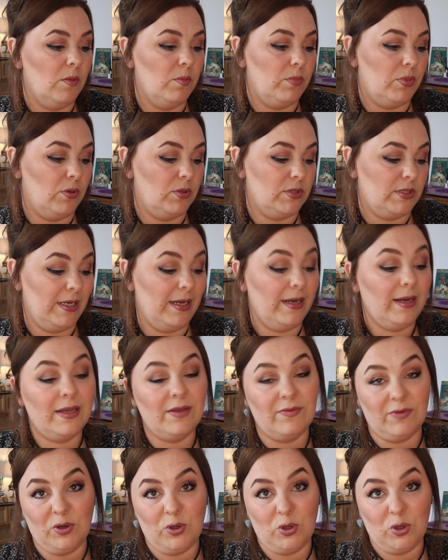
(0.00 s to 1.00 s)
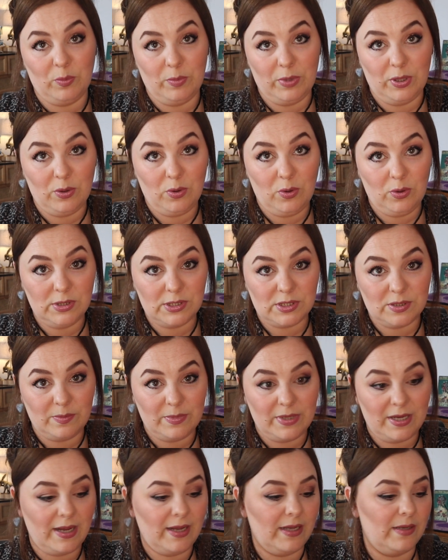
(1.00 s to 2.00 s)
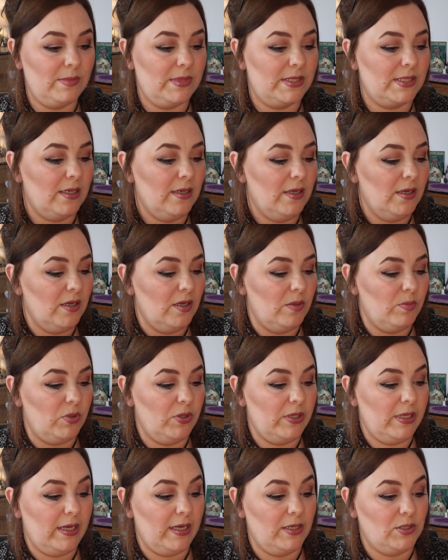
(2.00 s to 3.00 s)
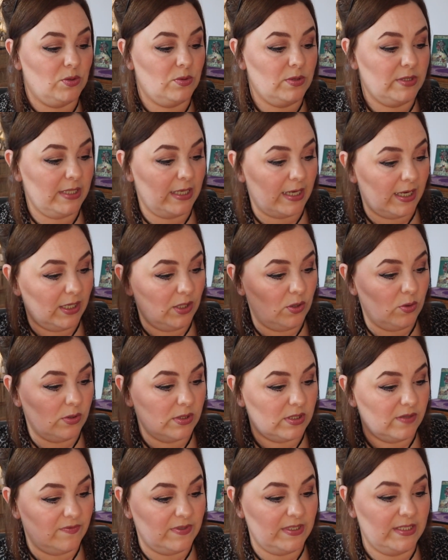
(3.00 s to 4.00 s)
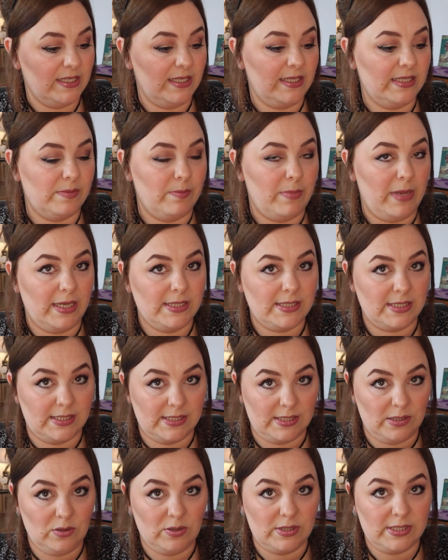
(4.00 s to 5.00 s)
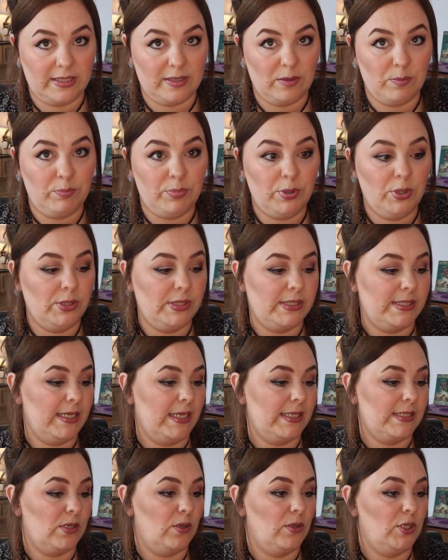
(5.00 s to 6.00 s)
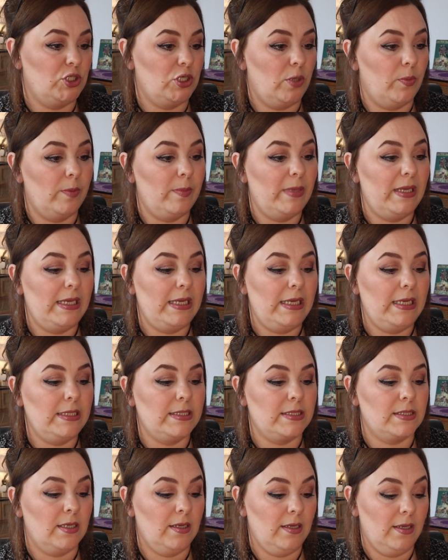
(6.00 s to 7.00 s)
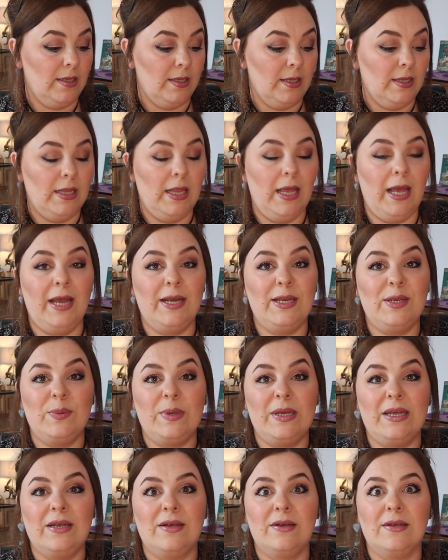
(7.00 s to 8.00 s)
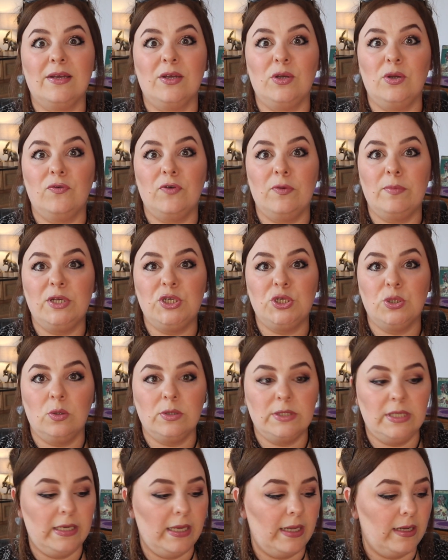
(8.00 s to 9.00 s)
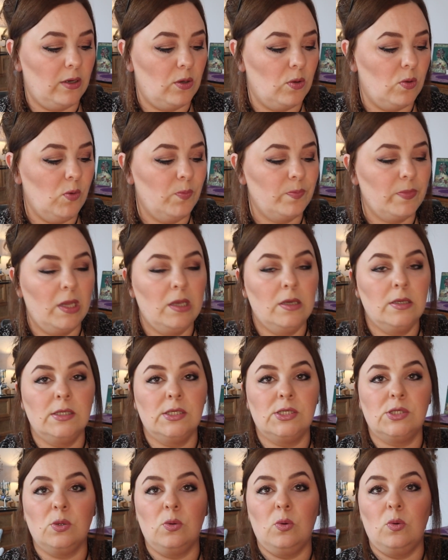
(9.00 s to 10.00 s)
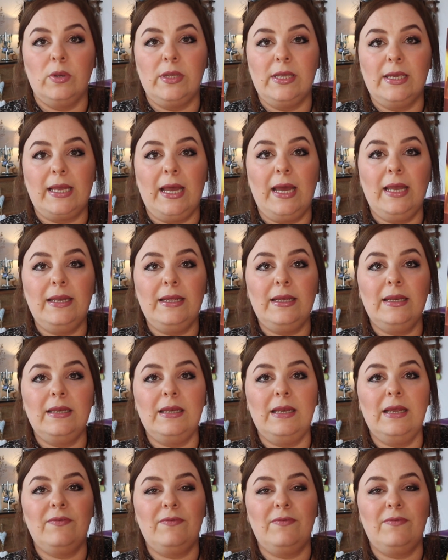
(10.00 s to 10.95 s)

but and I even cut my own sometimes. But yeah, don't take any notice of today's mess because it looks like a bird's nest on the top of my head. Anyway, enough of me Geordie lingo. So you get a little